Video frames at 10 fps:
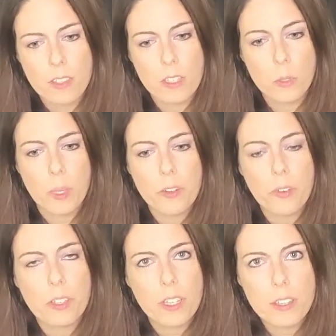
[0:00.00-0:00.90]
this week
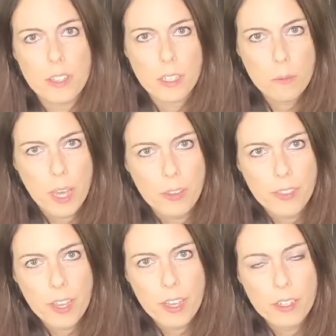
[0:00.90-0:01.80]
really think about
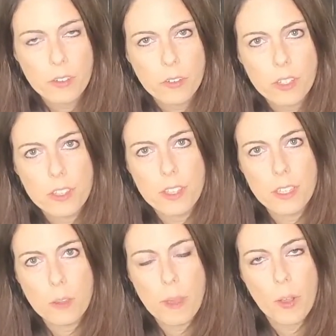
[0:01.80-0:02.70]
that, really
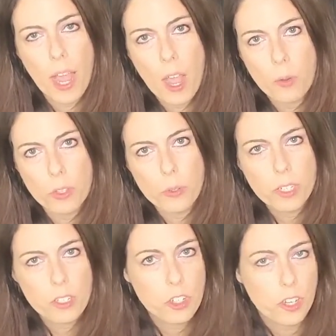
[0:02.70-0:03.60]
think about how you
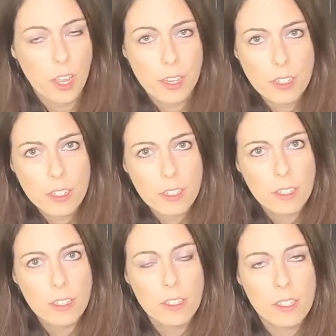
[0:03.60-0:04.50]
can shine,
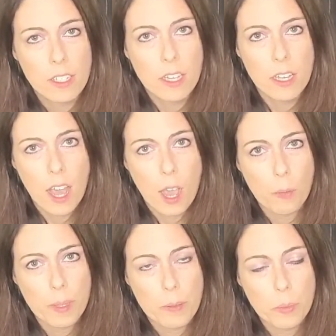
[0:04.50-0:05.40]

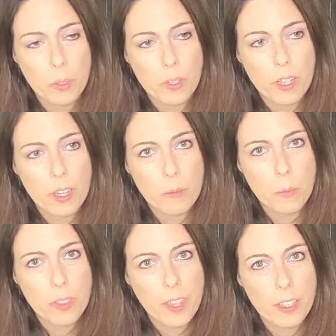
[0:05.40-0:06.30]
how people, um,
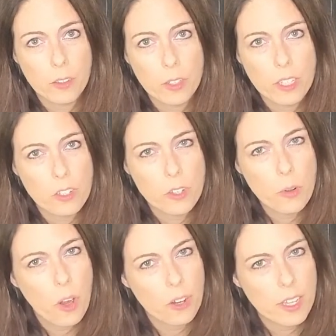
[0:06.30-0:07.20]
when they look at
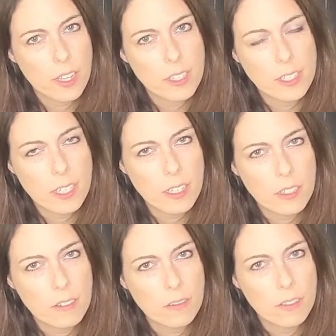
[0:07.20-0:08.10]
you, are they
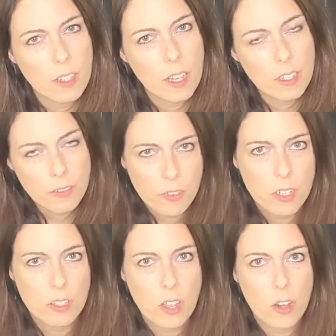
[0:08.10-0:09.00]
seen? a
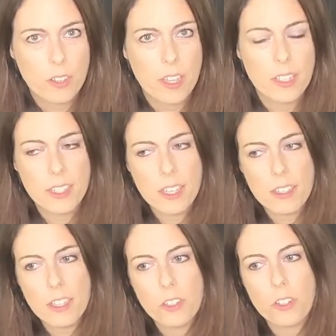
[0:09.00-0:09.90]
difference? Are they
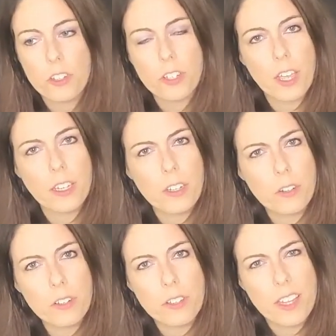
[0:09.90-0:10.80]
seeing that you're shining
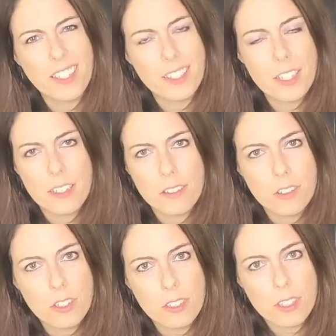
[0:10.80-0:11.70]
or did they see
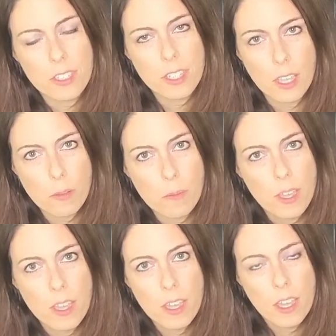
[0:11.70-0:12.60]
just the same
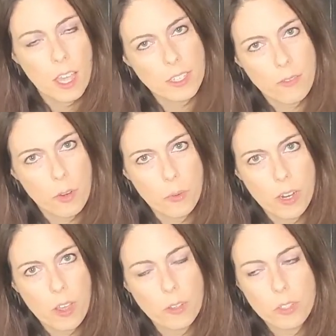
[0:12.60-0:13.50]
as
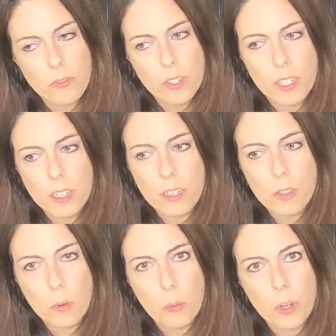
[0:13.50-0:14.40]
everyone else, fitting into
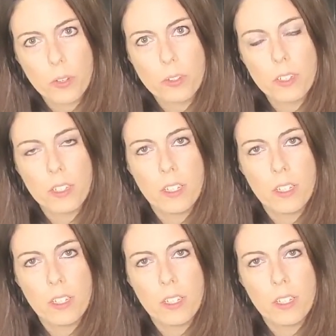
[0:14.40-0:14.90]
the world